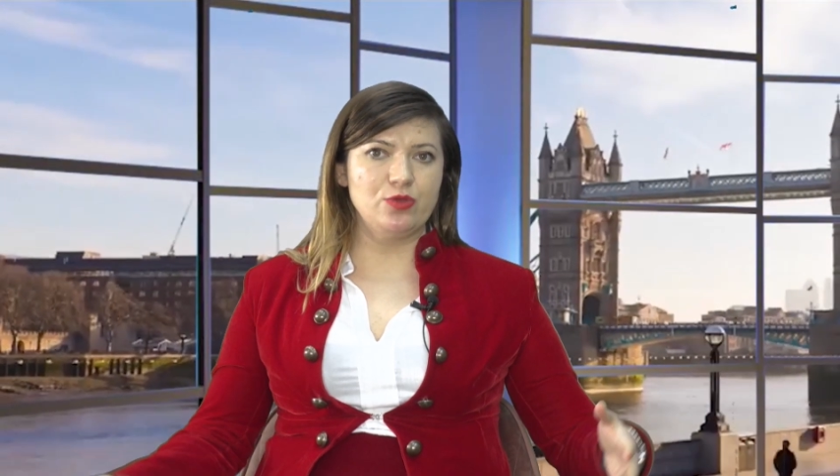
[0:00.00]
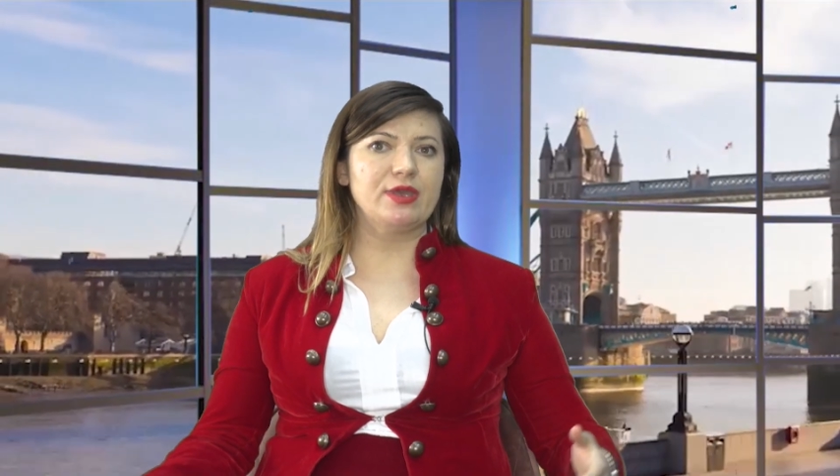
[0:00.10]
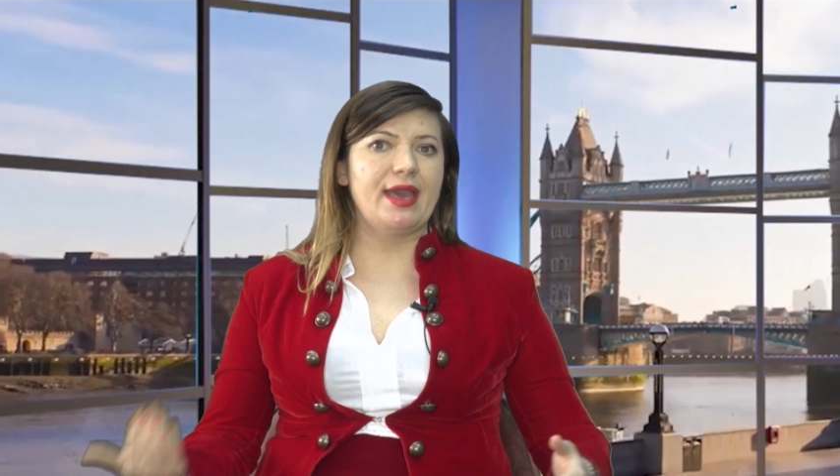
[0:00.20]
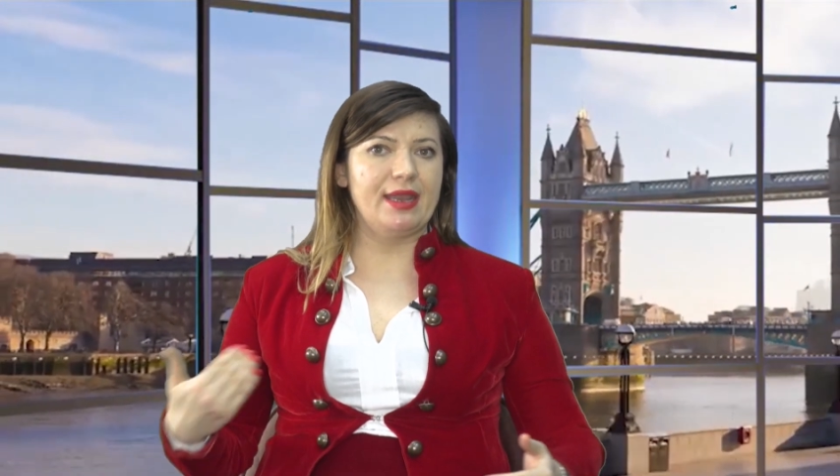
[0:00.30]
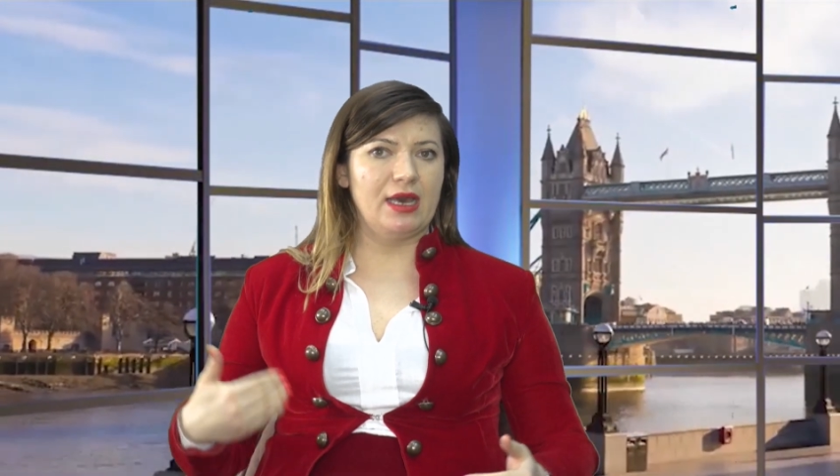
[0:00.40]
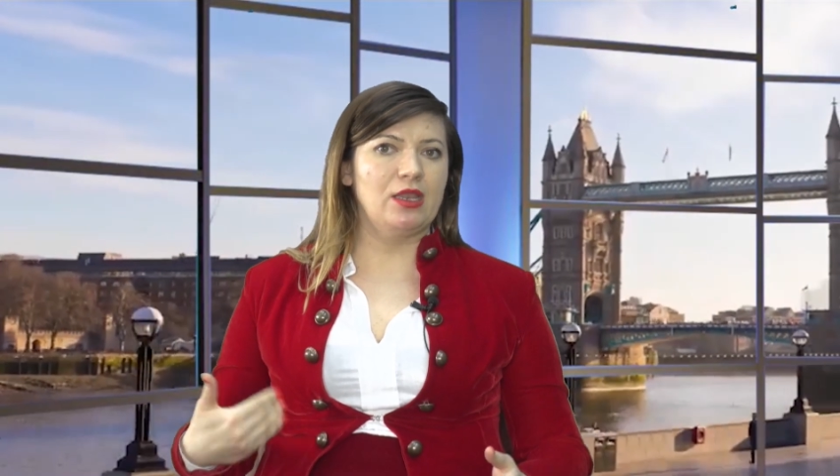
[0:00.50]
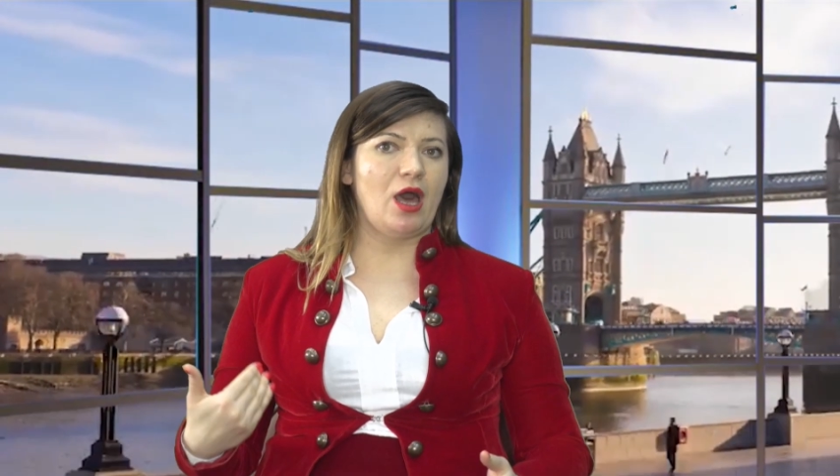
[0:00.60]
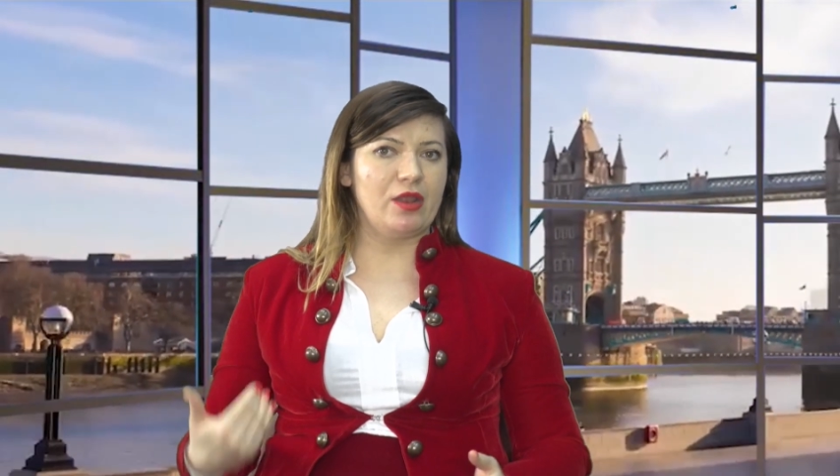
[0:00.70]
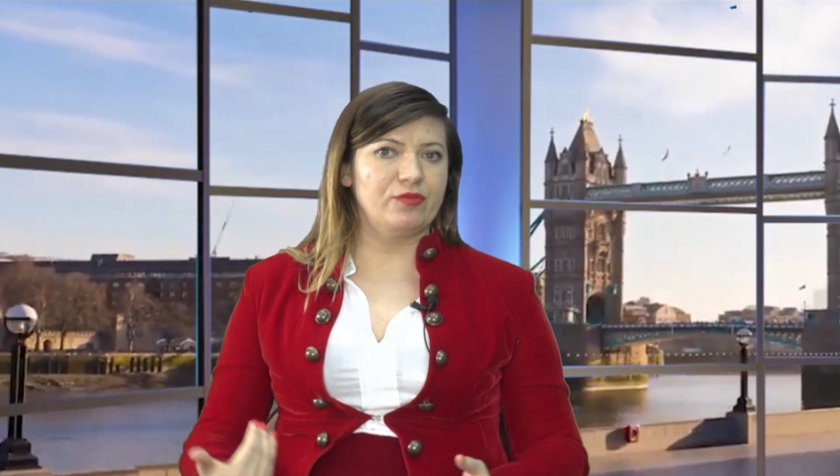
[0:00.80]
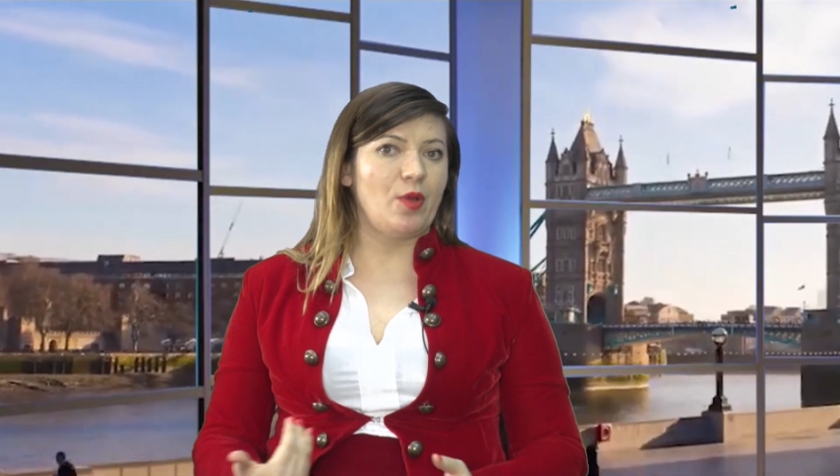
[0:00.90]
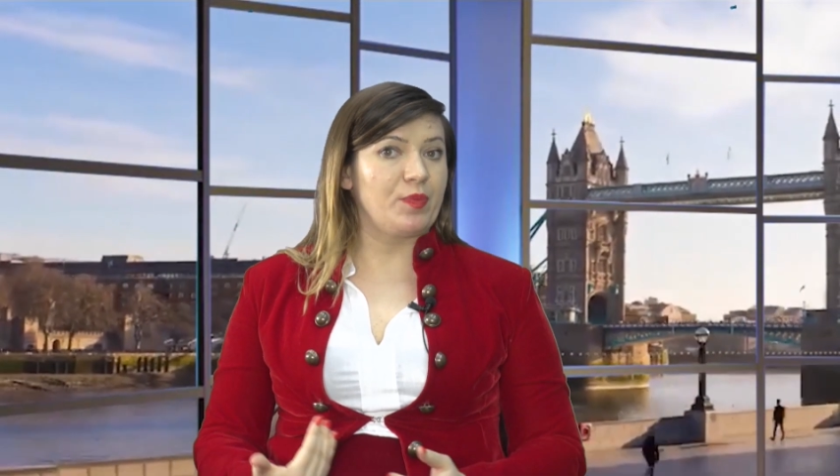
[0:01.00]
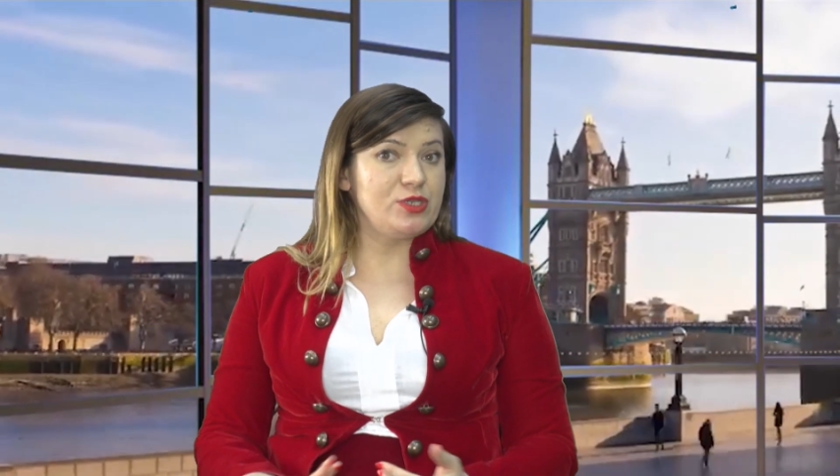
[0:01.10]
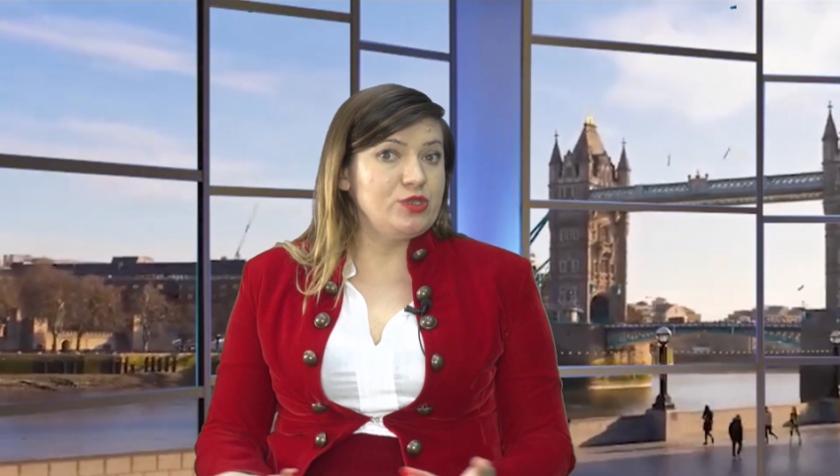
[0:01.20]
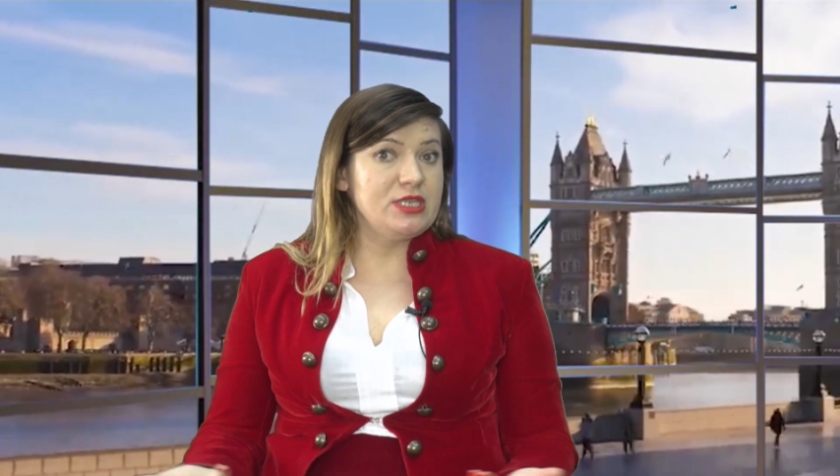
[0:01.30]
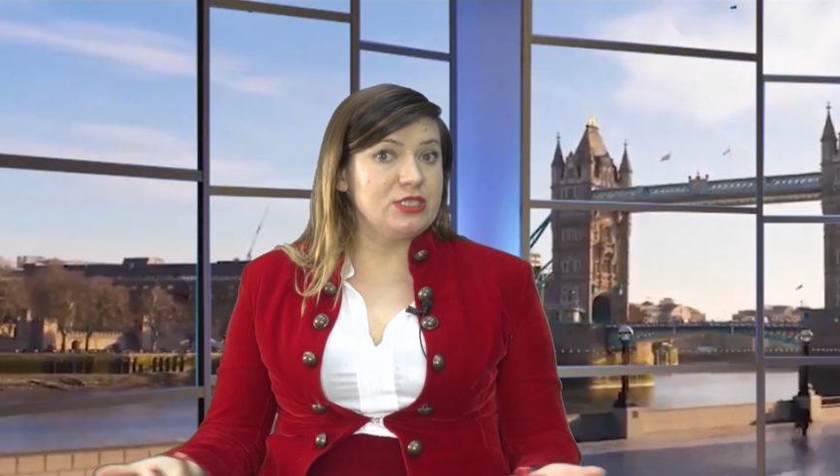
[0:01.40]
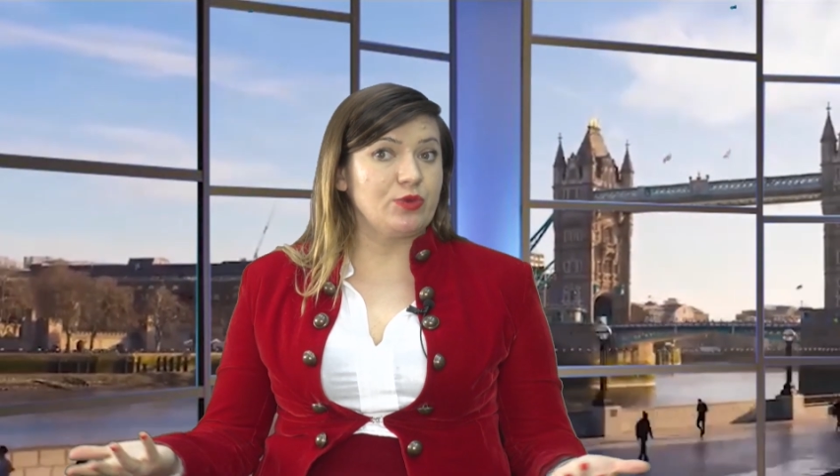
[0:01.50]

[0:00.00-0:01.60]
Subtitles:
you get a lot of opportunities